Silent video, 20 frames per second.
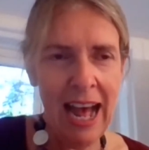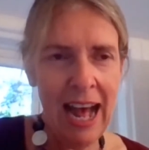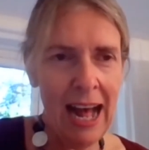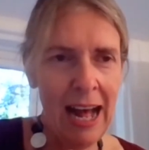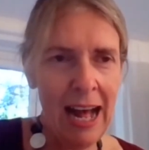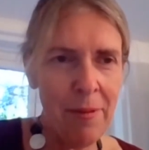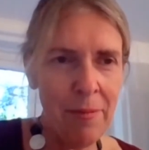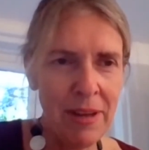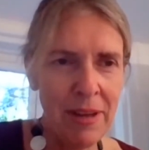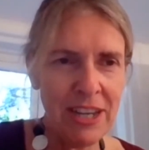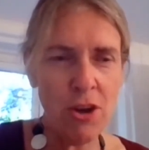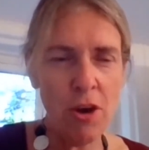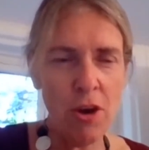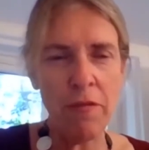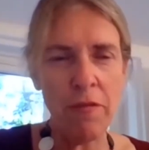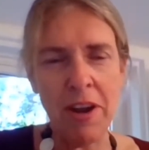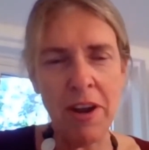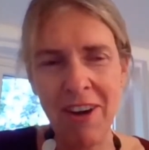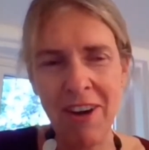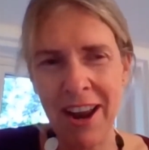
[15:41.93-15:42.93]
It's
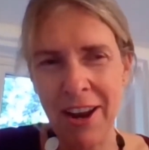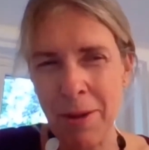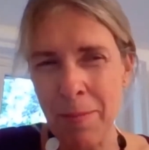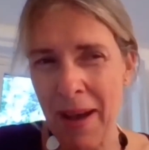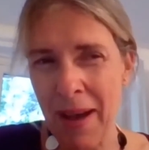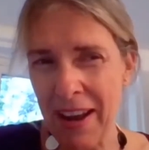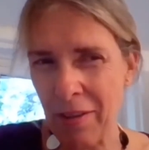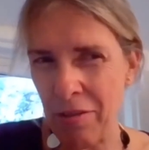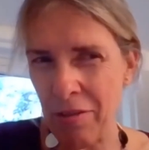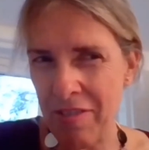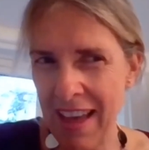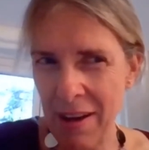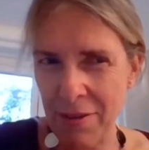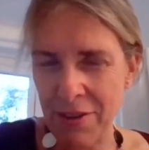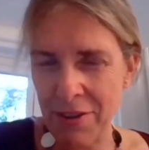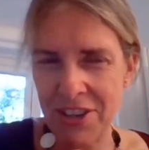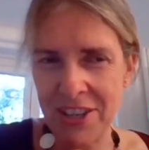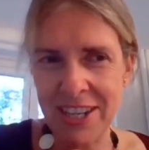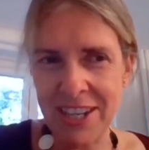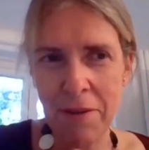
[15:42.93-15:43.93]
often around about
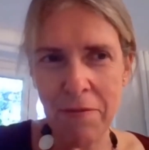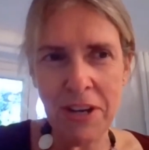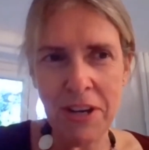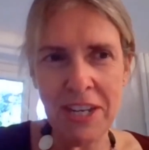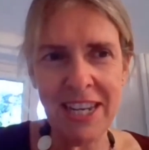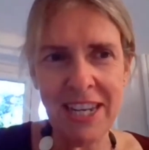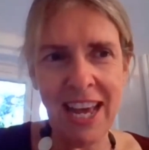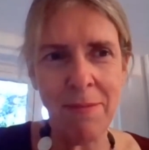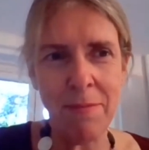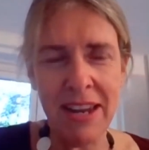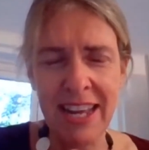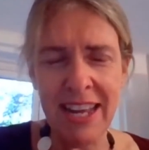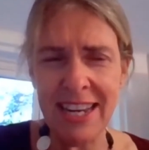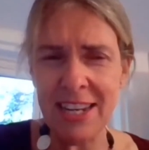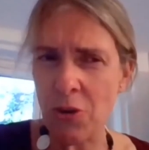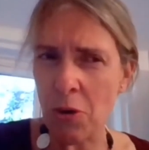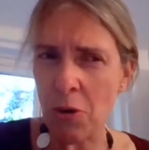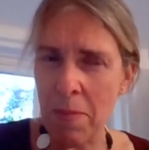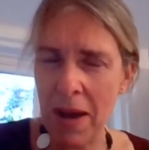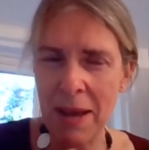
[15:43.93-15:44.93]
1,000 every 10
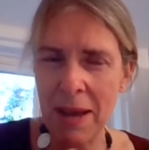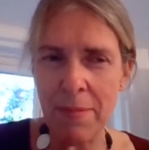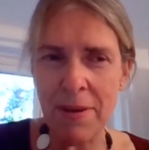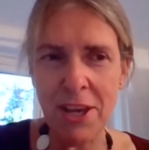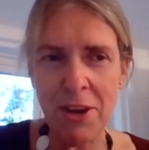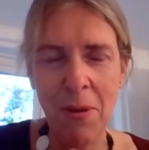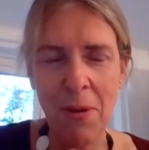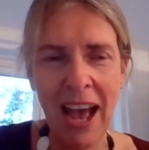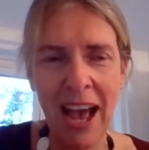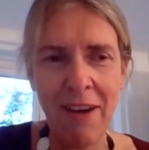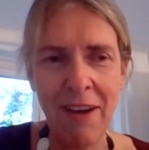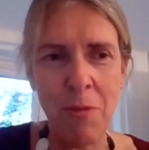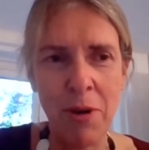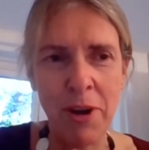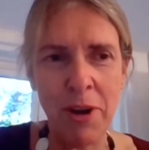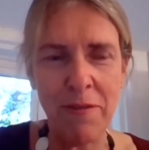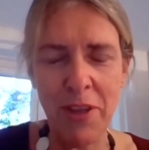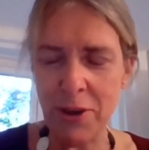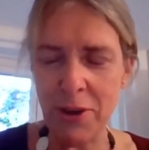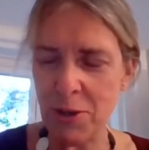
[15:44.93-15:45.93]
minutes, or maybe you have
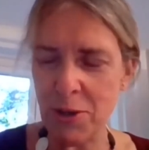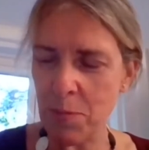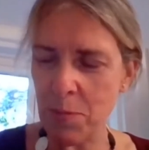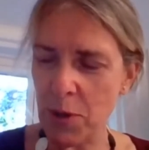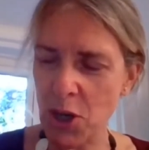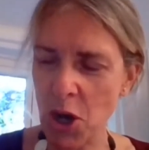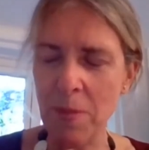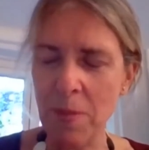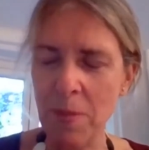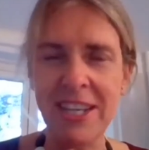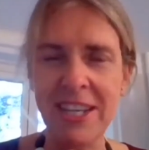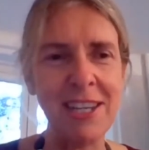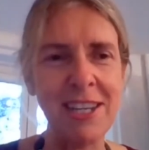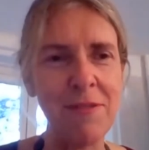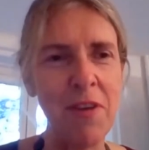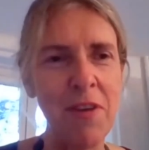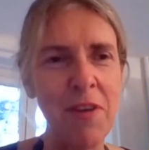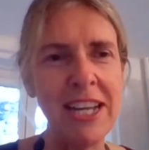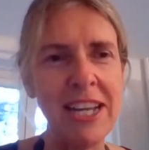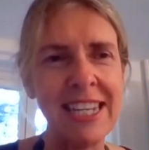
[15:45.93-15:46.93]
one of those pedometer
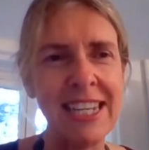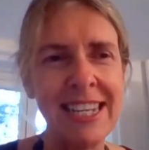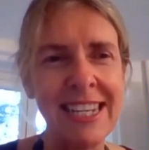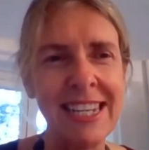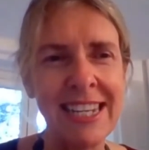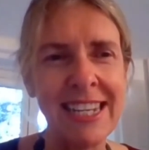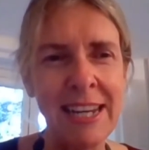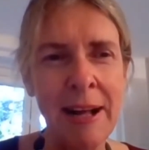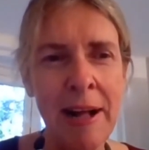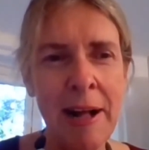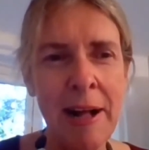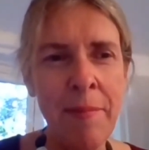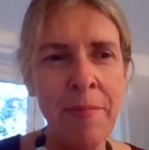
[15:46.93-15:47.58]
devices.